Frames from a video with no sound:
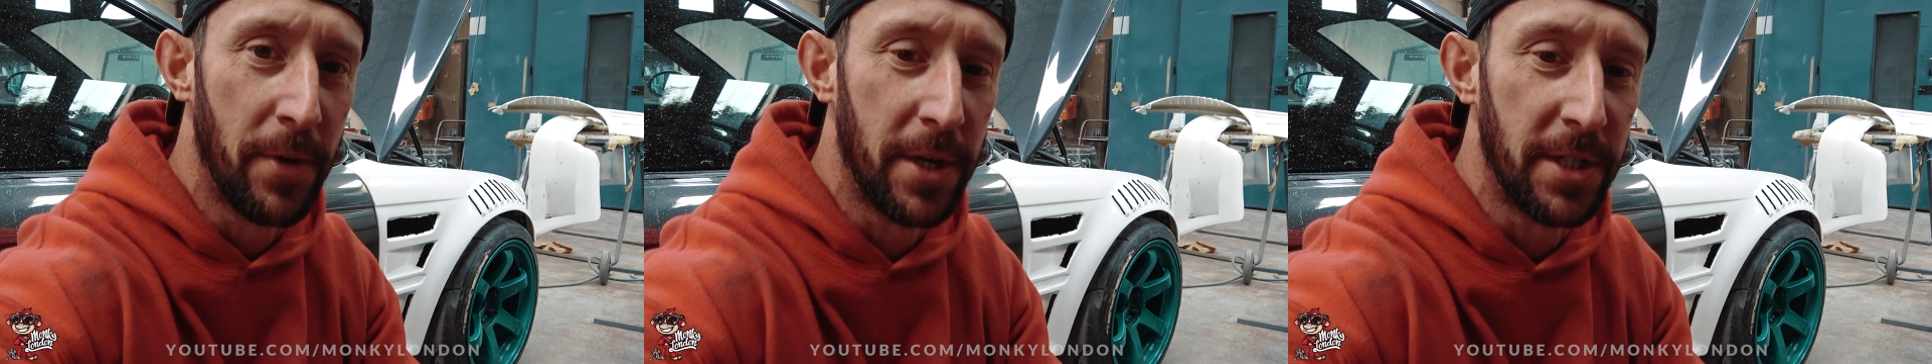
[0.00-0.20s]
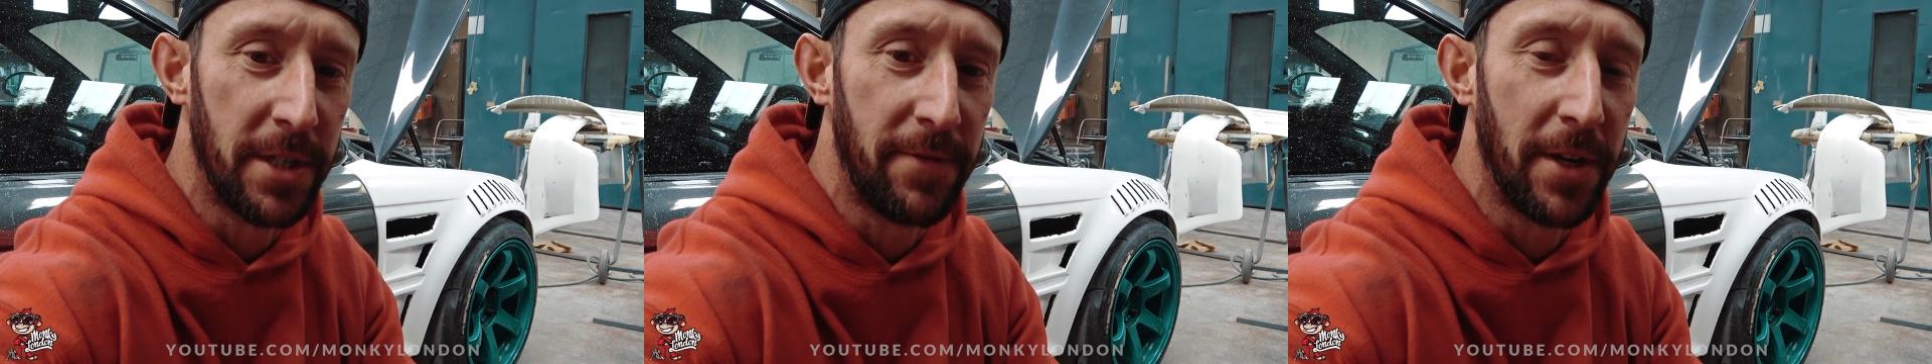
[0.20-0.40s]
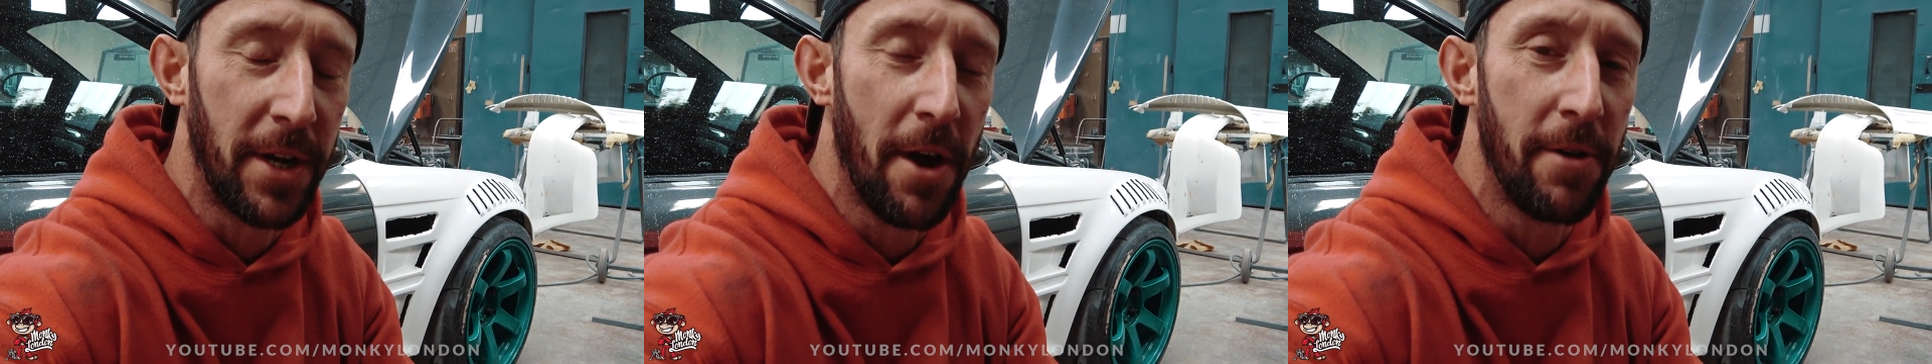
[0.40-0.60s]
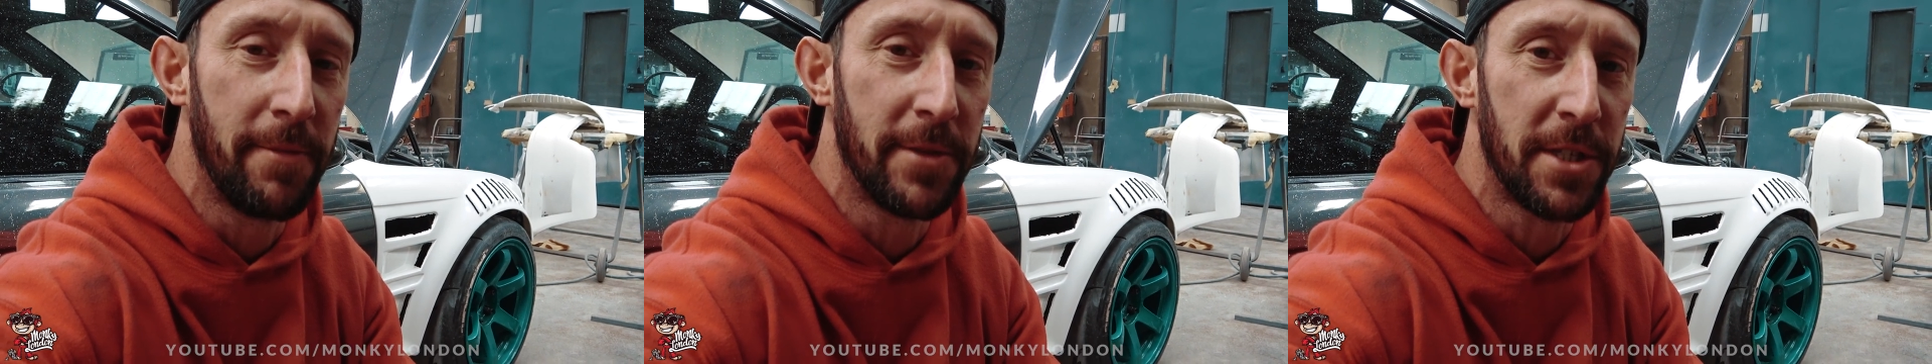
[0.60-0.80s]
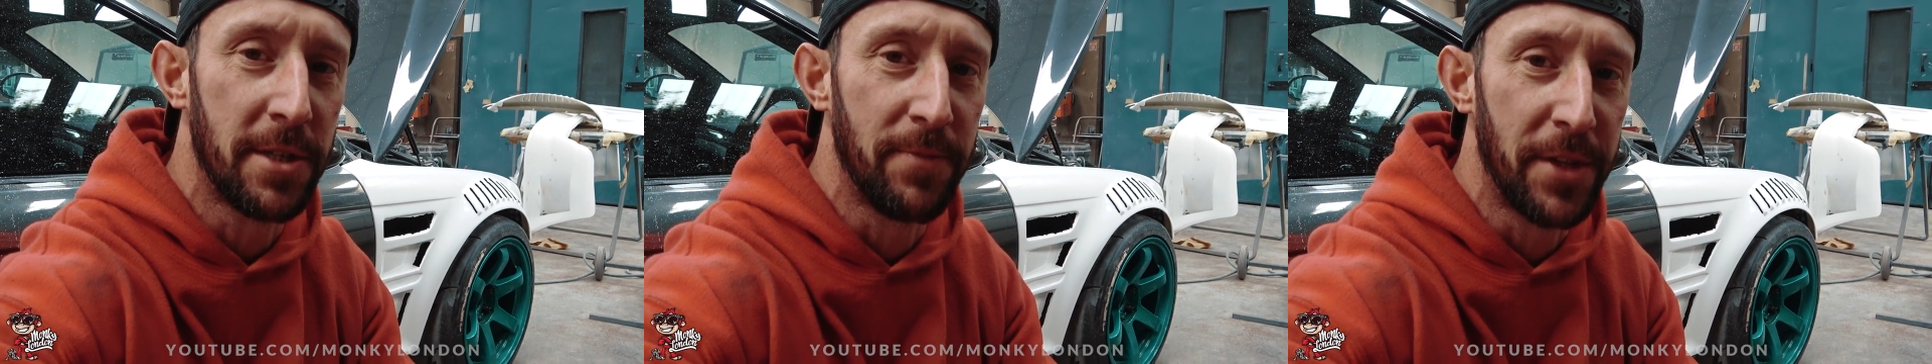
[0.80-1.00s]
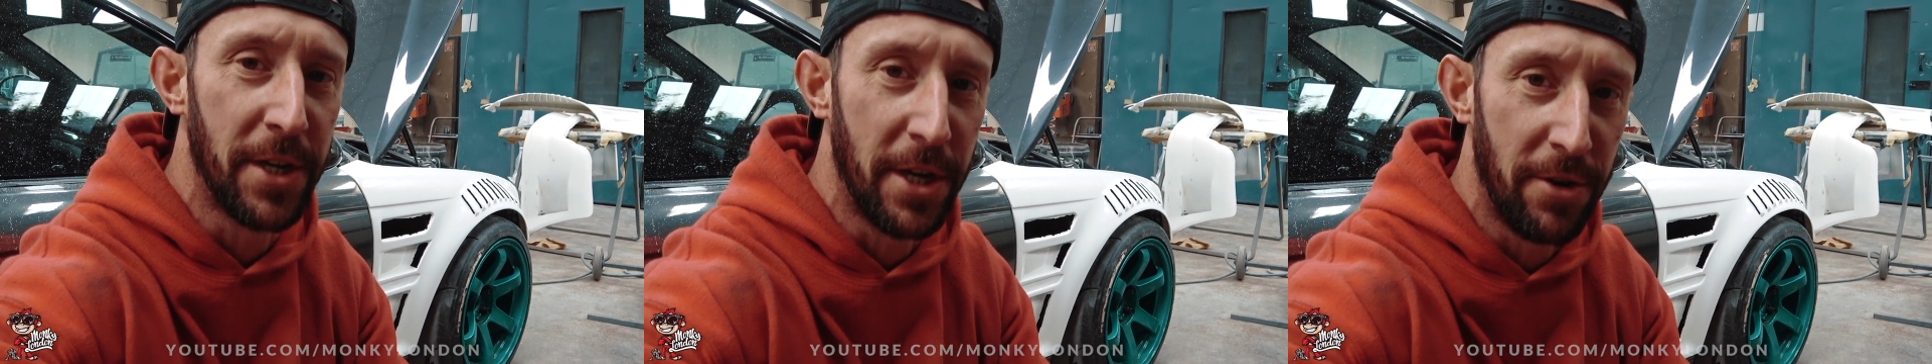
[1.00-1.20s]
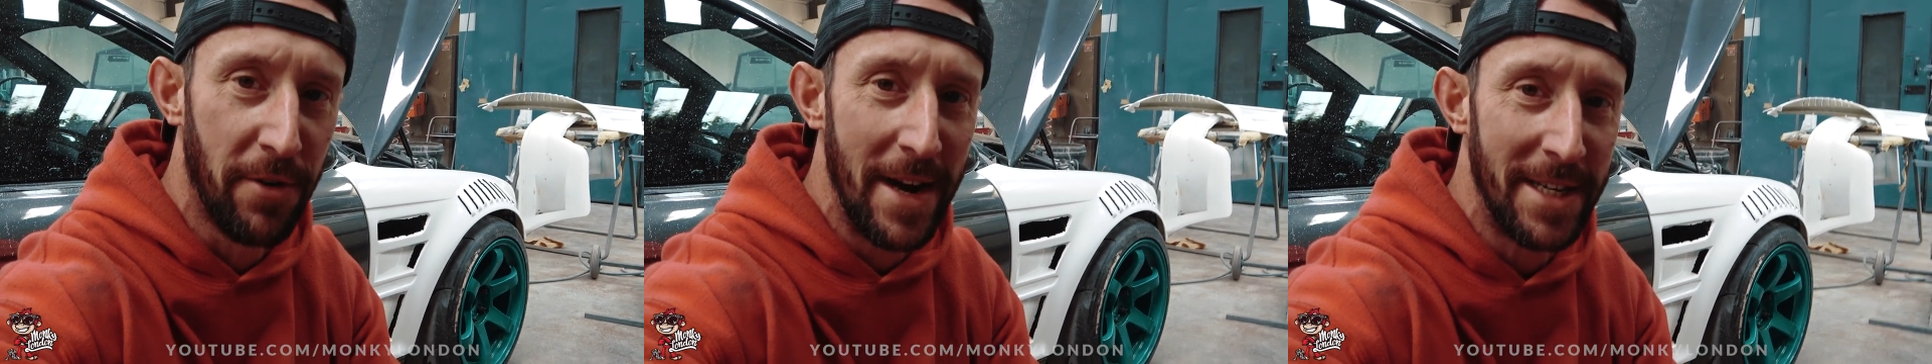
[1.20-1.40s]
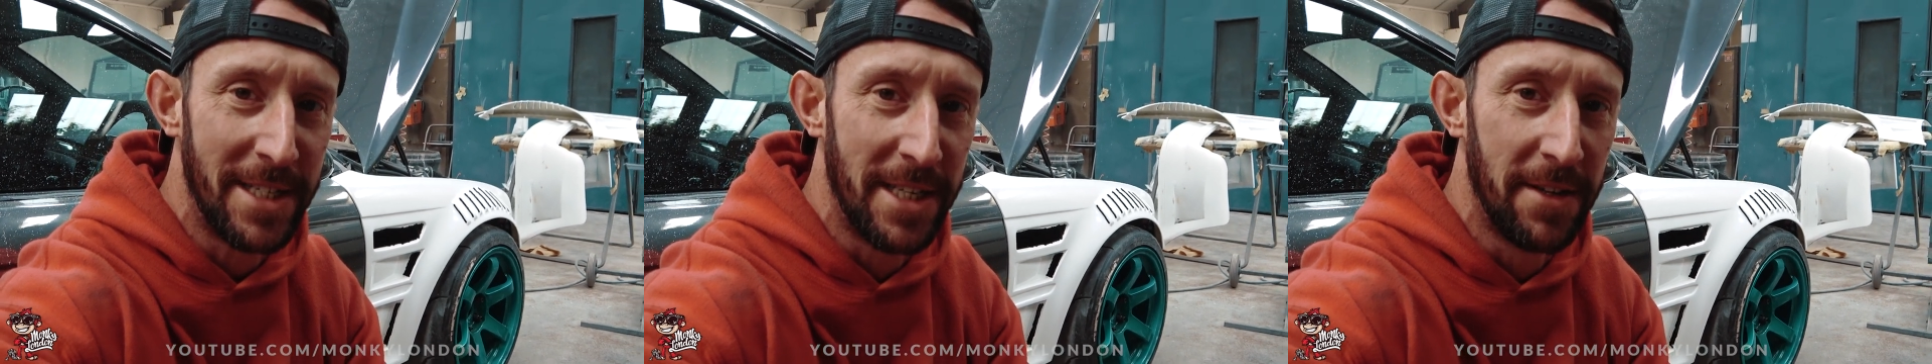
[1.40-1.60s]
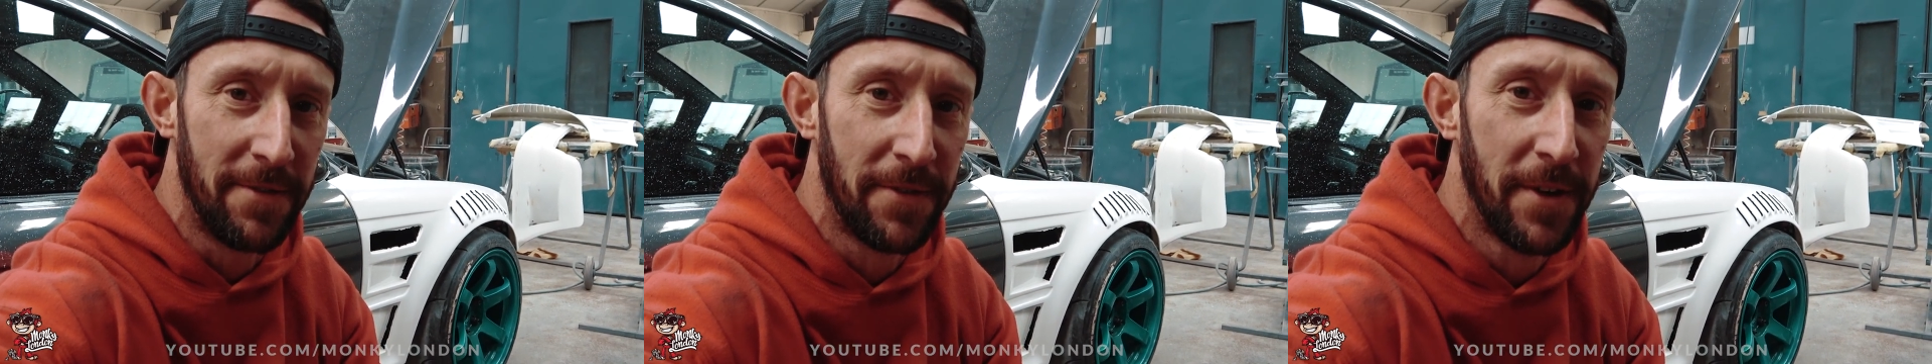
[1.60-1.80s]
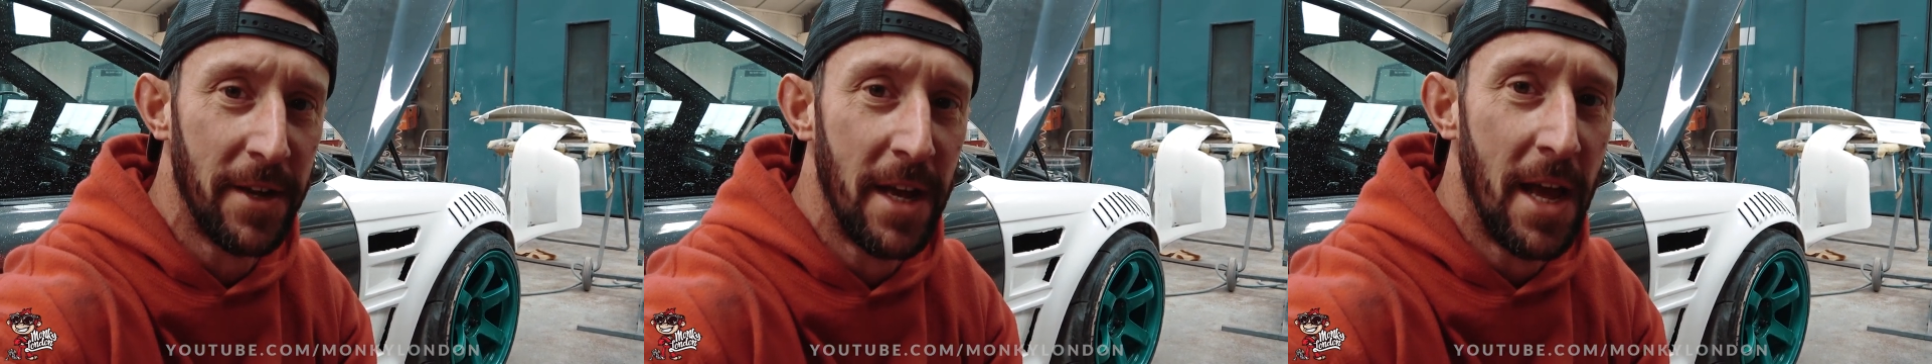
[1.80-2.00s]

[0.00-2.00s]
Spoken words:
because if you go in with something aggressive